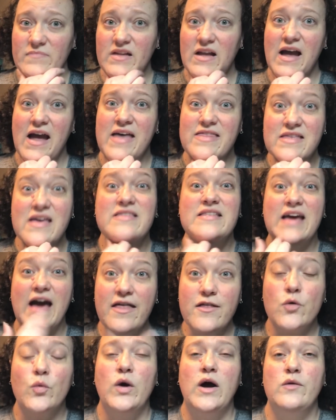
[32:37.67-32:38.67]
then the
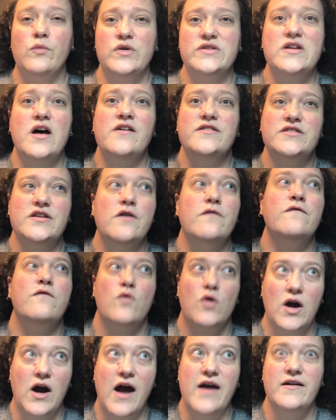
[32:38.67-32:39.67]
other one was also
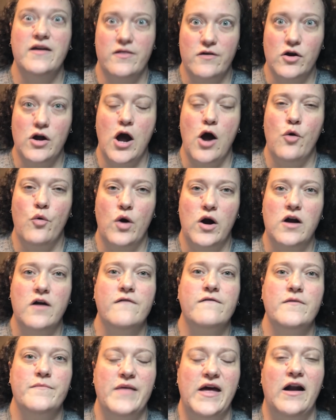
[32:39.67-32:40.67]
for another coworker
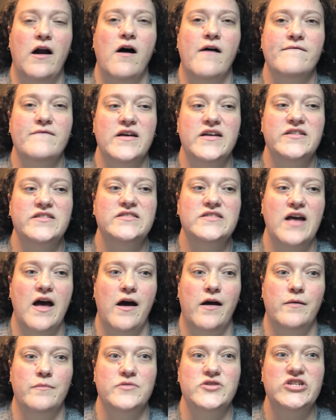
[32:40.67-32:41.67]
from that office.
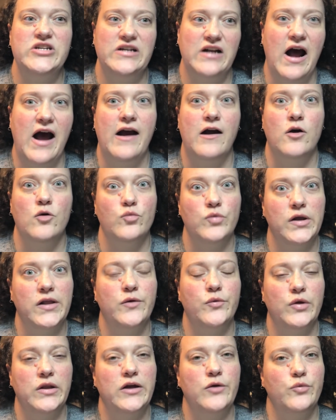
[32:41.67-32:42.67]
She and I are really,
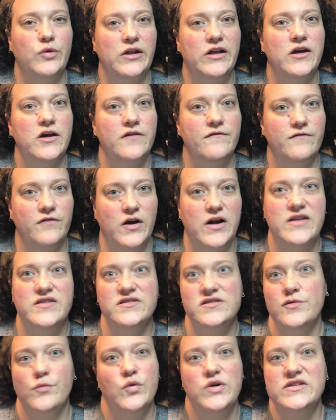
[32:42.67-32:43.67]
really, really good friends,
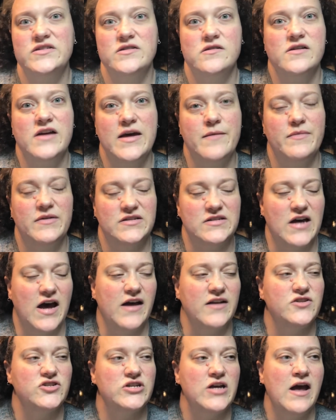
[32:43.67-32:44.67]
and we still keep in
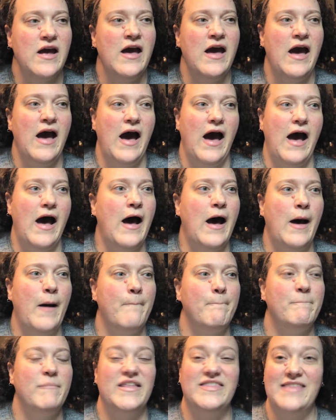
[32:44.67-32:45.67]
touch.
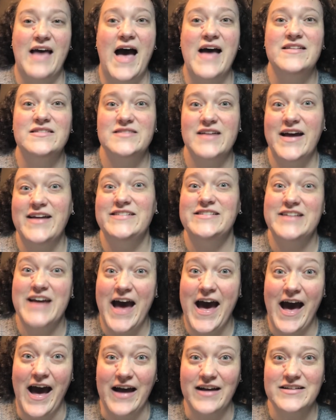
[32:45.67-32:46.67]
But that's a
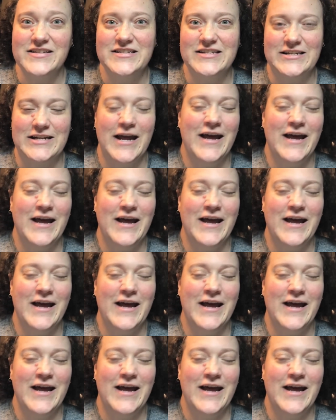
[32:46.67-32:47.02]
text